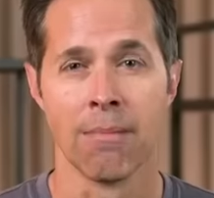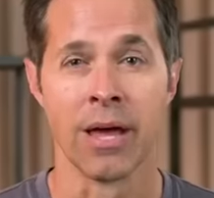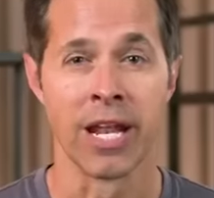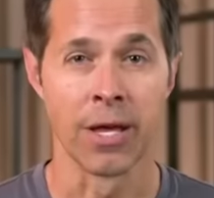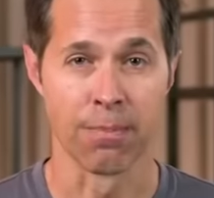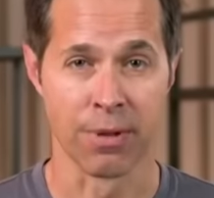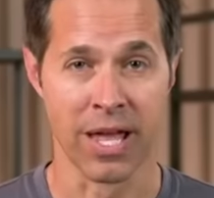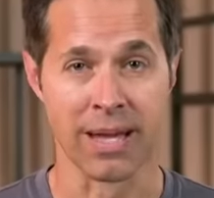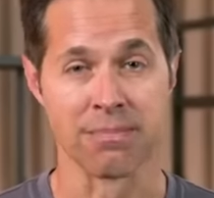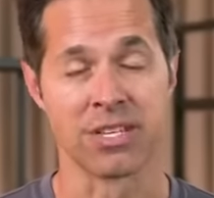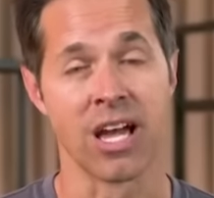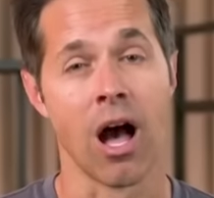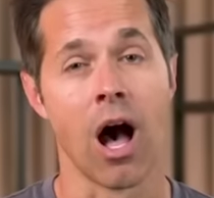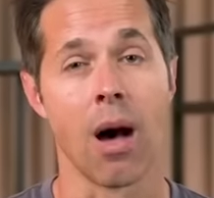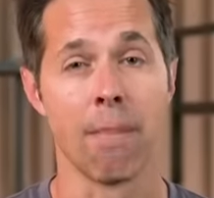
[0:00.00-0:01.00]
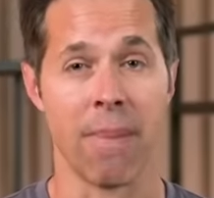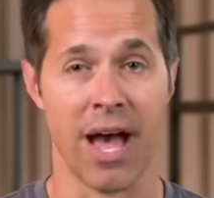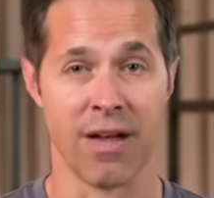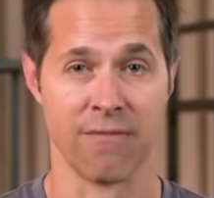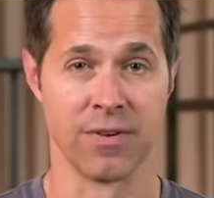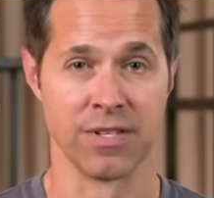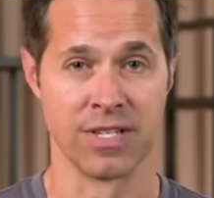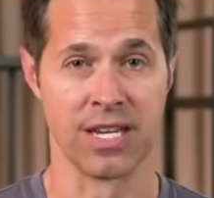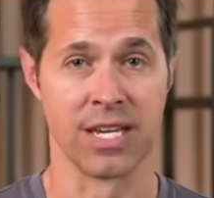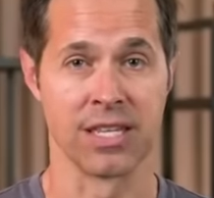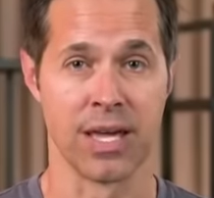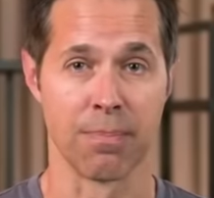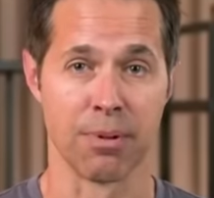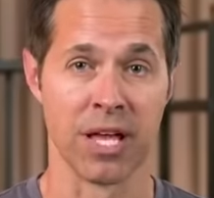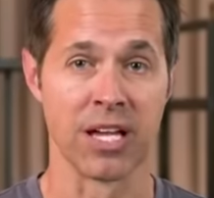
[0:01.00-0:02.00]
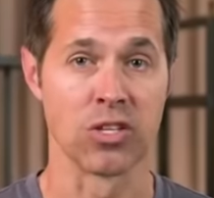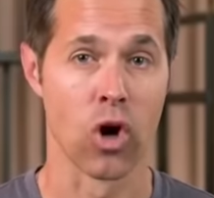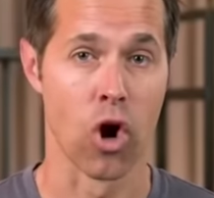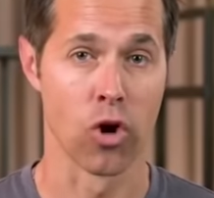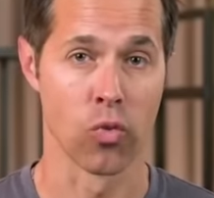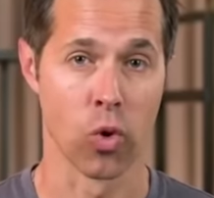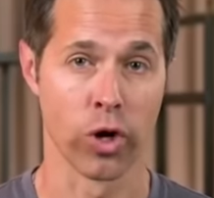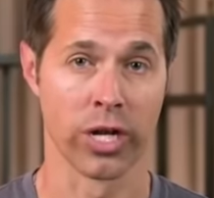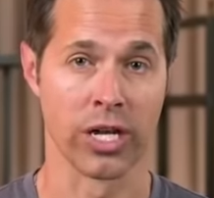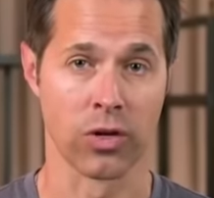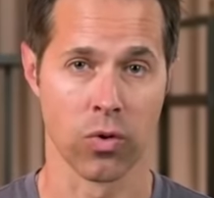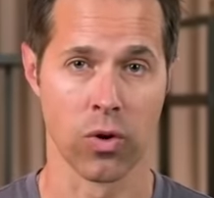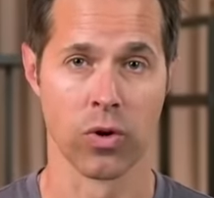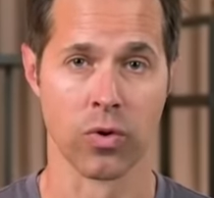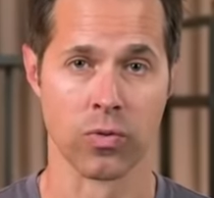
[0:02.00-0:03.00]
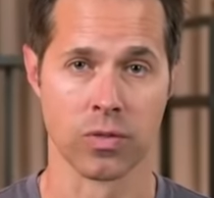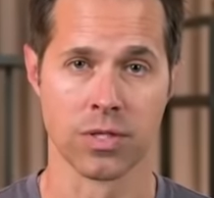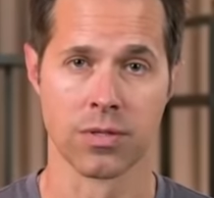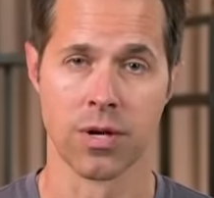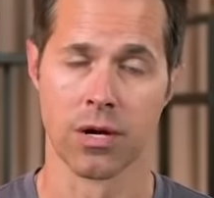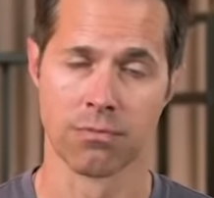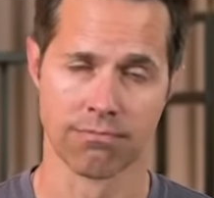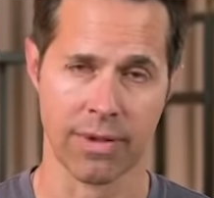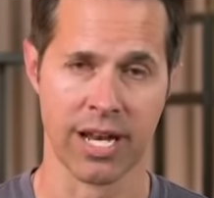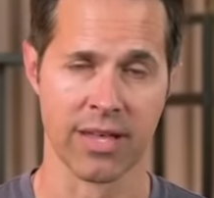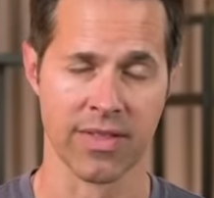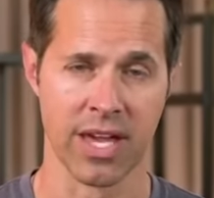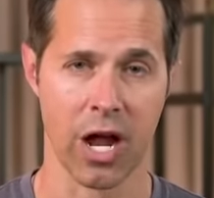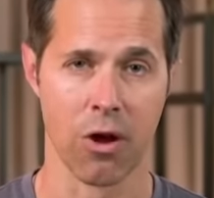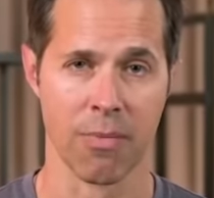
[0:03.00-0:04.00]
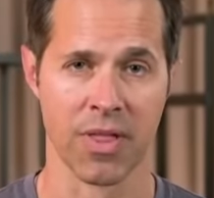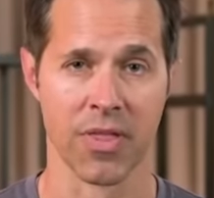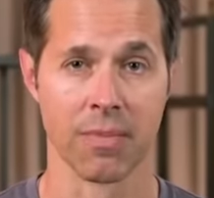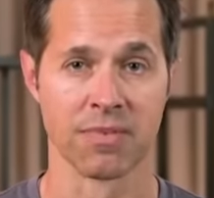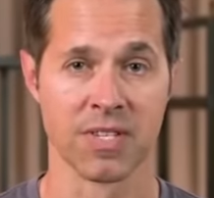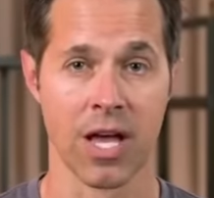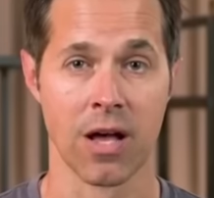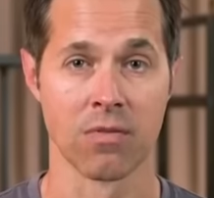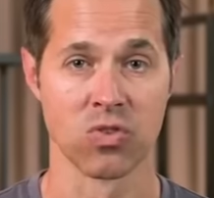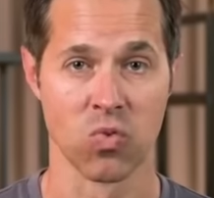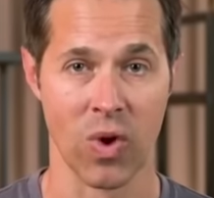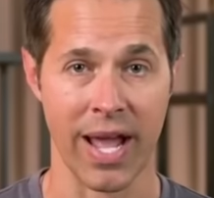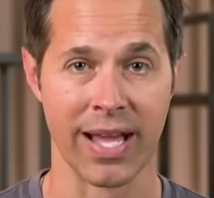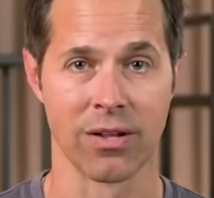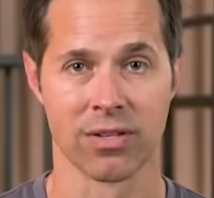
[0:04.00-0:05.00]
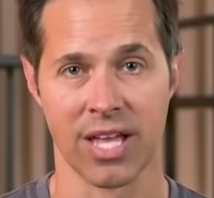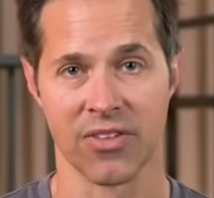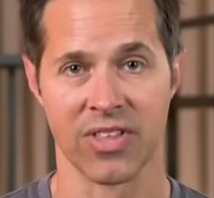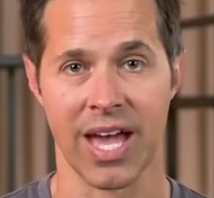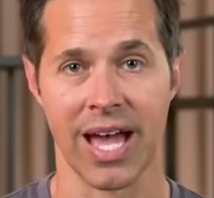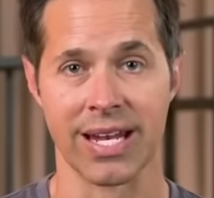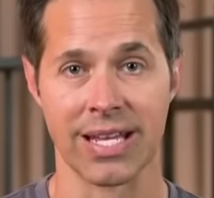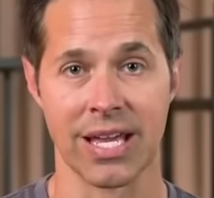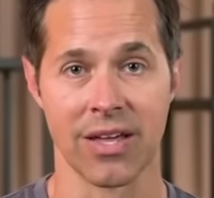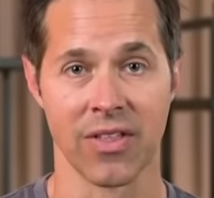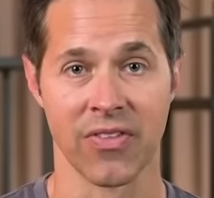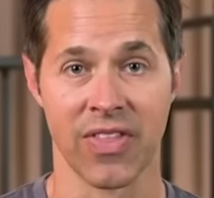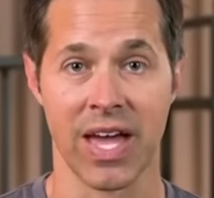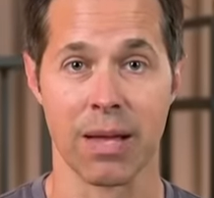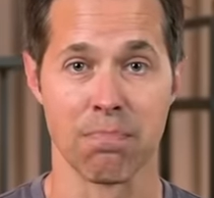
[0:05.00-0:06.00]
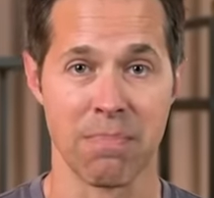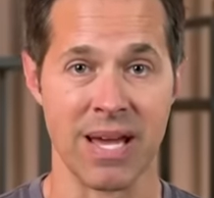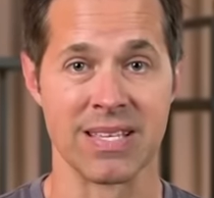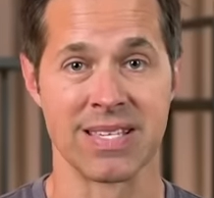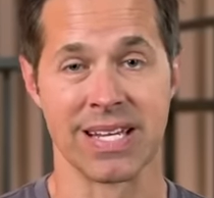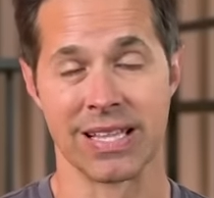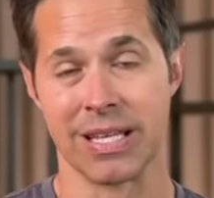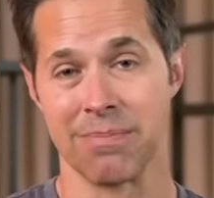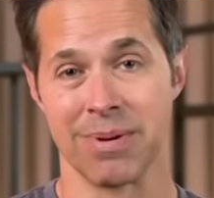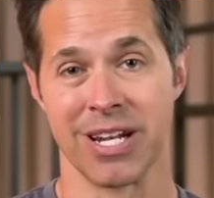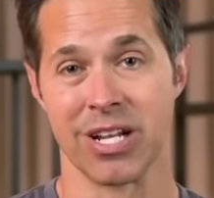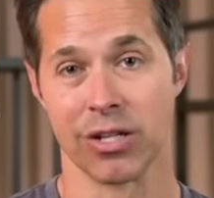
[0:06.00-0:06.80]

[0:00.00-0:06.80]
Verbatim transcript: Many have blamed combat fatigue that plagued hard-working crews, though many of the airmen themselves rankled at the idea that they had basically been